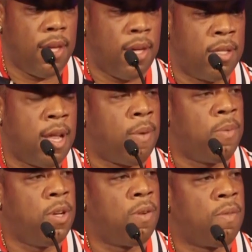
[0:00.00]
is that
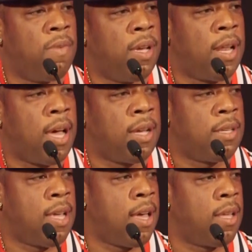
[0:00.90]
we don't realize
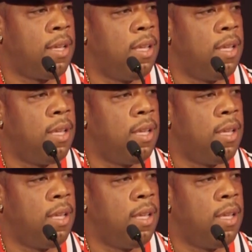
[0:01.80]
that